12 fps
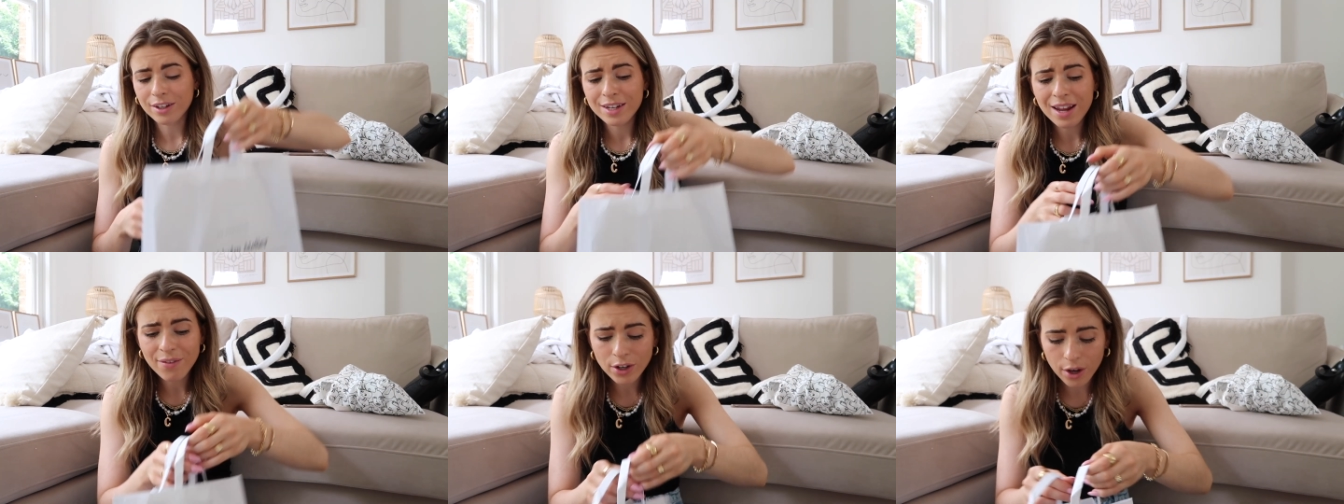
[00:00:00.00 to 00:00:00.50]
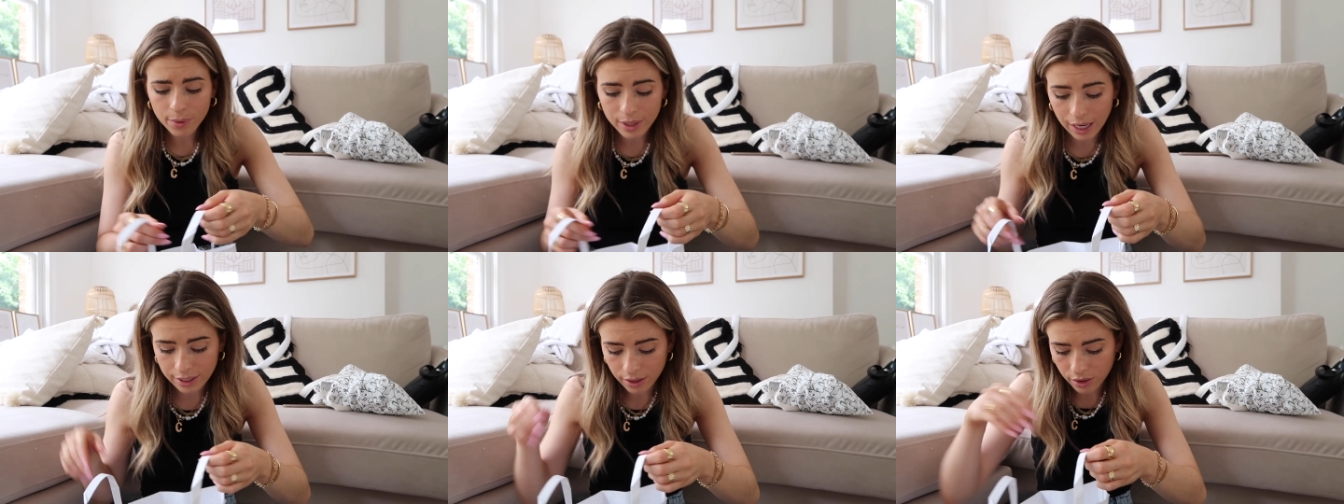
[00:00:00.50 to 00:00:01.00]
I never go in
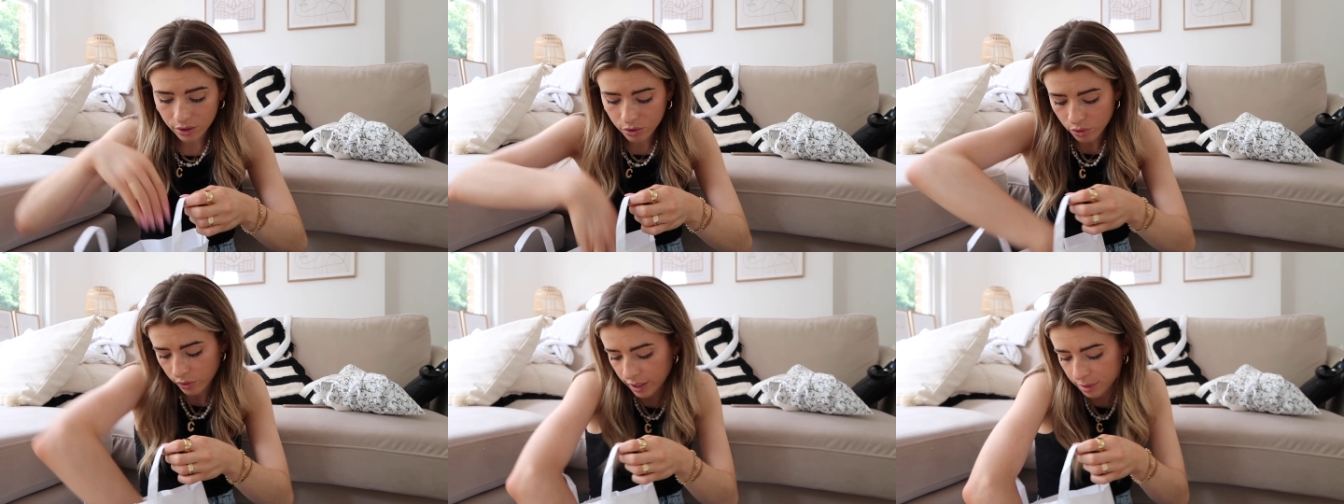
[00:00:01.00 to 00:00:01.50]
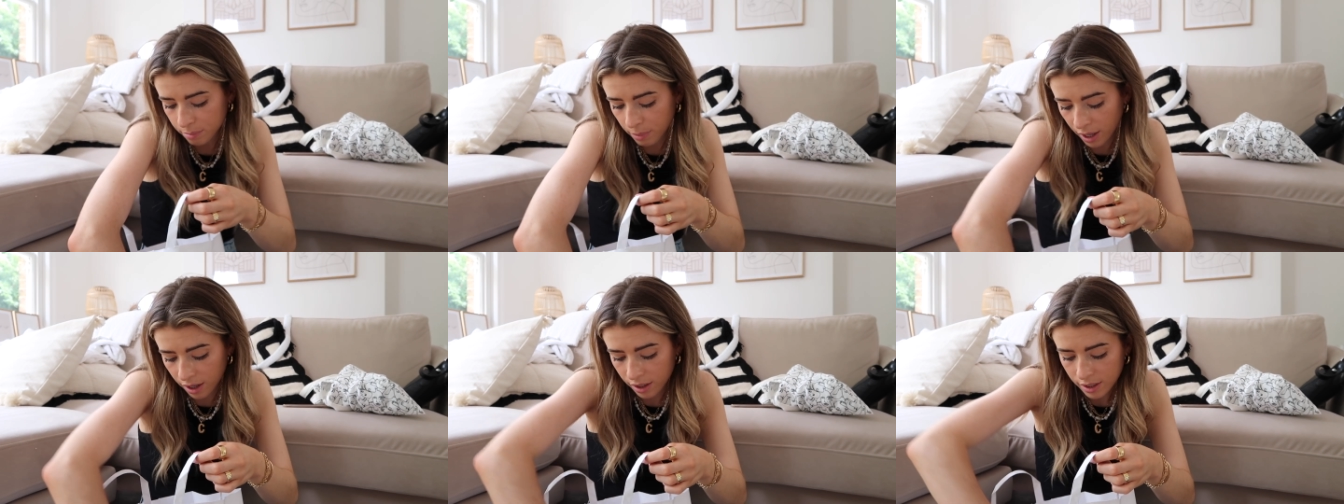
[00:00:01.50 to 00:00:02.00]
And Other Stories,
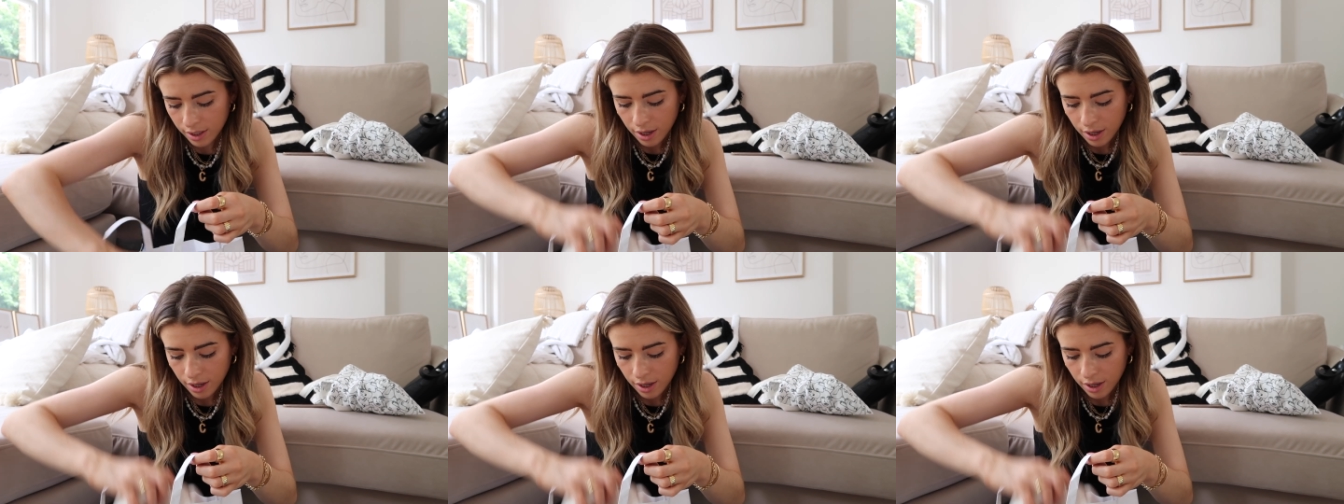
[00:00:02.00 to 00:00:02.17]
but